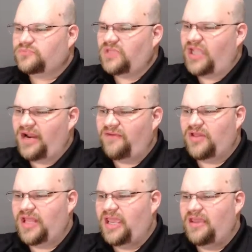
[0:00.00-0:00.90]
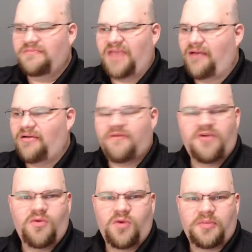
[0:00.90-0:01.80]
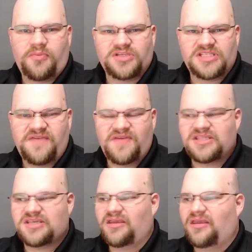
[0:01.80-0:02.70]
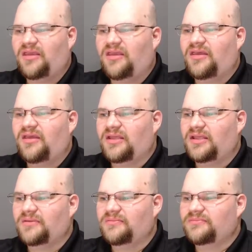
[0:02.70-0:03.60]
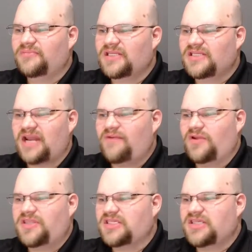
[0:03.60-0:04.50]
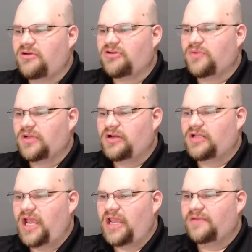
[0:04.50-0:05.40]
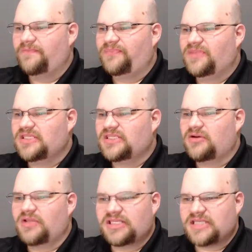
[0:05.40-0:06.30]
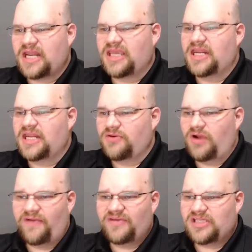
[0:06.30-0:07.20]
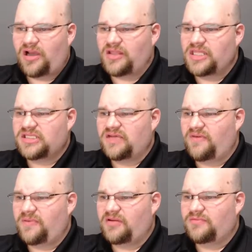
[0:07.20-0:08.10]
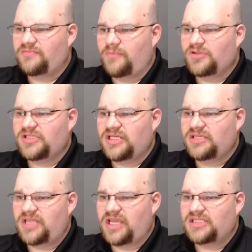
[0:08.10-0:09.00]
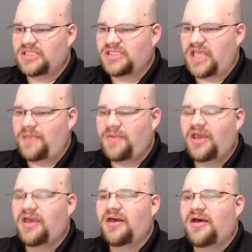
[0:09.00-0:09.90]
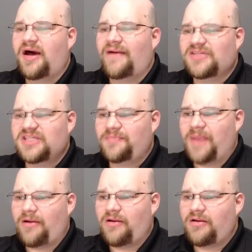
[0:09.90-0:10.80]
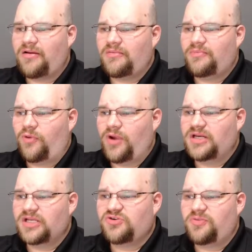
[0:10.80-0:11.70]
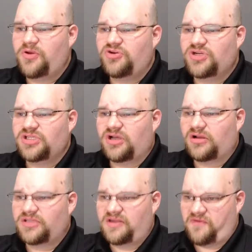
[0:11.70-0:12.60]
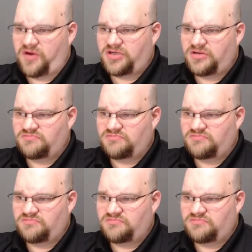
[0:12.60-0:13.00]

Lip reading: kind of really however you want to perceive it. Is kind of what this character would look like. So let's kind of get into it. Obviously, all this stuff up here mostly stays the same. Obviously, power point distribution is all different.